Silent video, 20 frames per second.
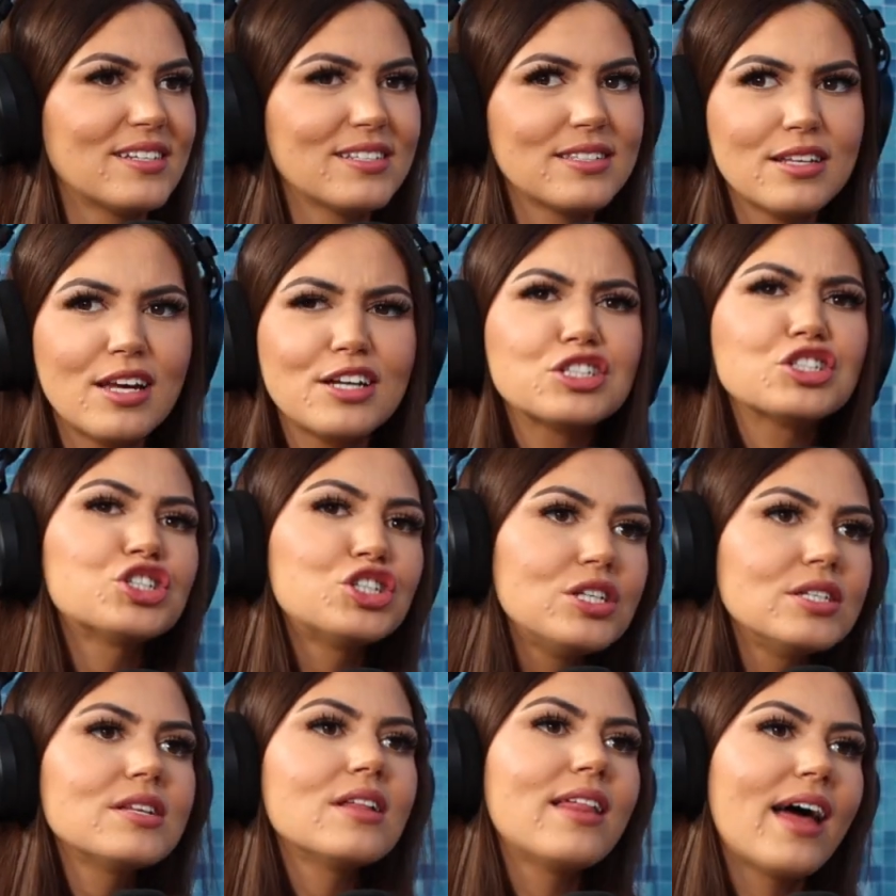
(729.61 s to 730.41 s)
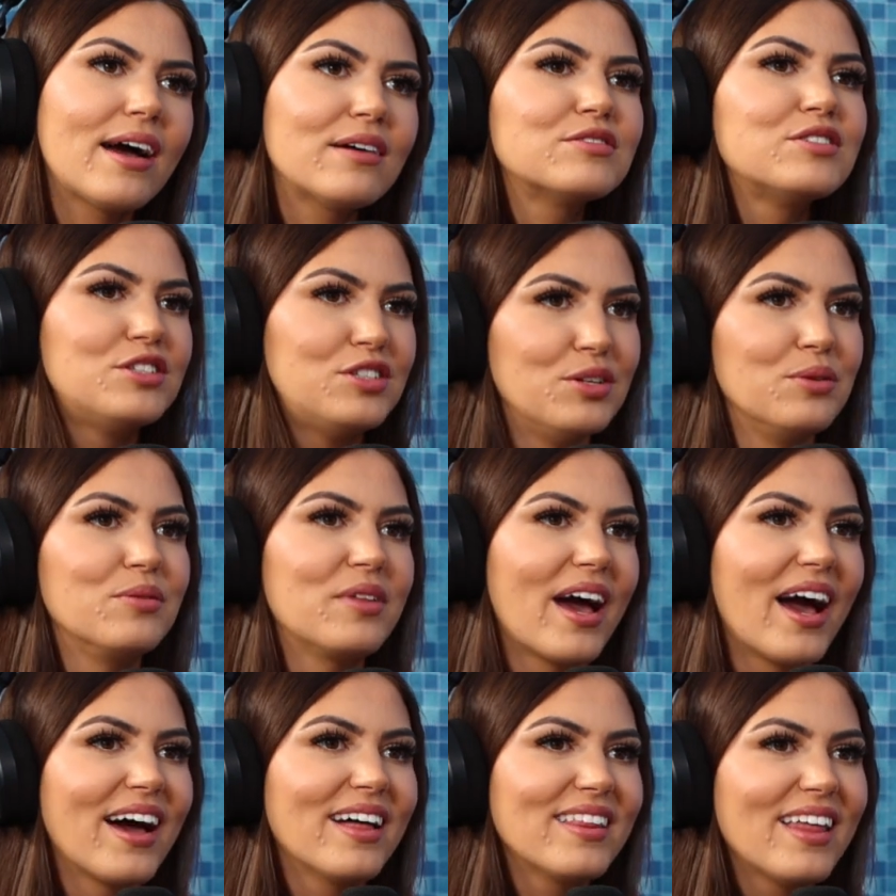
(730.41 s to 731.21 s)
And like, she's allowed to do
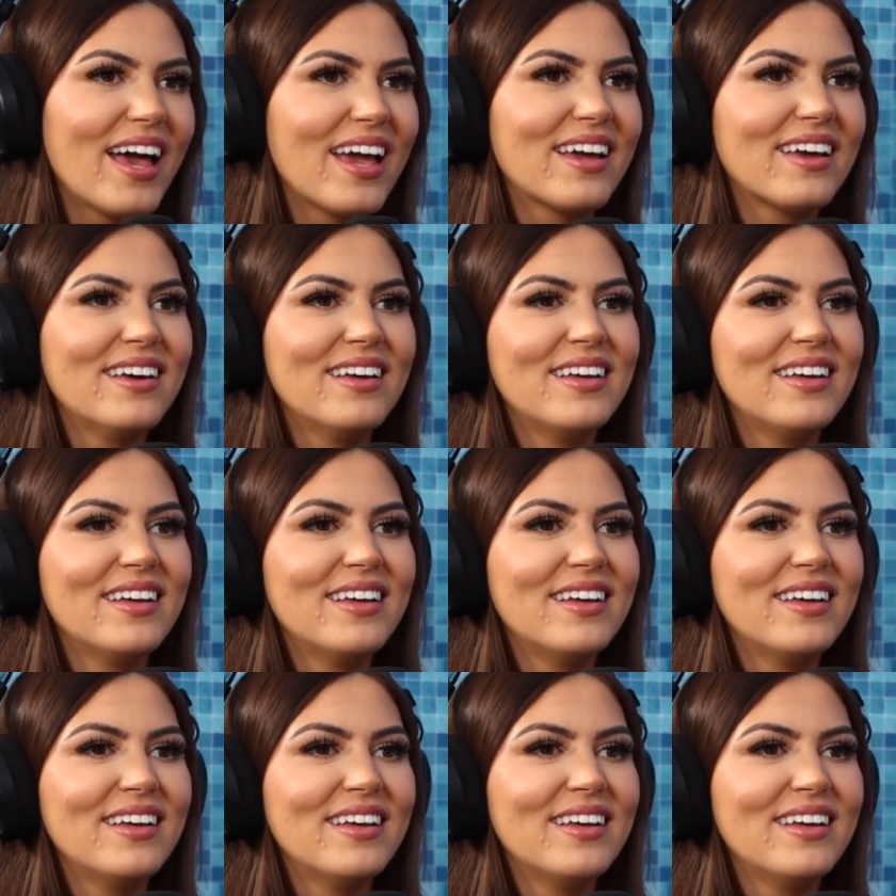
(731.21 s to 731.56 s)
that. Like,